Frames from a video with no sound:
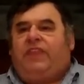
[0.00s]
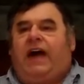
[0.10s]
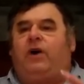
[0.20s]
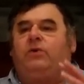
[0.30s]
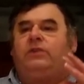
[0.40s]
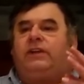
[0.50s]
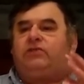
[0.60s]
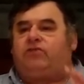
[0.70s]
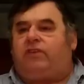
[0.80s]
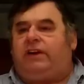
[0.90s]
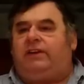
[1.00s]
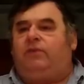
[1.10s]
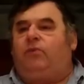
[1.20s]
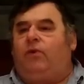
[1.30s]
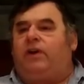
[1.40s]
Now let's
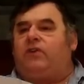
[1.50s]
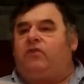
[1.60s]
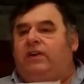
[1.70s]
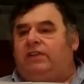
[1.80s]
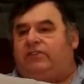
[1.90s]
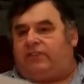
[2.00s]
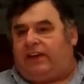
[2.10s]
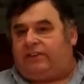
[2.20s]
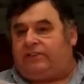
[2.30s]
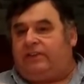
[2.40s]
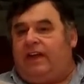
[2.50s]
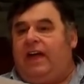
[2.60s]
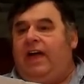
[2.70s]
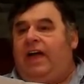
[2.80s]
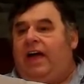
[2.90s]
read what it really says
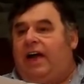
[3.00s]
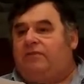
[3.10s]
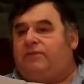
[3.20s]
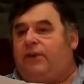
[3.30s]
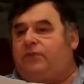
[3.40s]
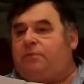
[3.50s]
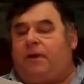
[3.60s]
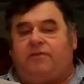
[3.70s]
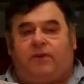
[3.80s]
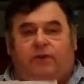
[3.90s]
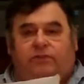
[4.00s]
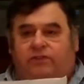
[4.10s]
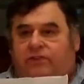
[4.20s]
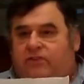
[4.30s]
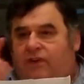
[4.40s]
and verse by
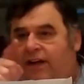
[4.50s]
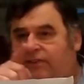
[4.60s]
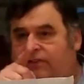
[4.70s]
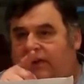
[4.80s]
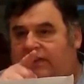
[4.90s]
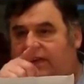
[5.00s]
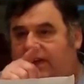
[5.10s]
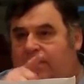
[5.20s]
verse translate the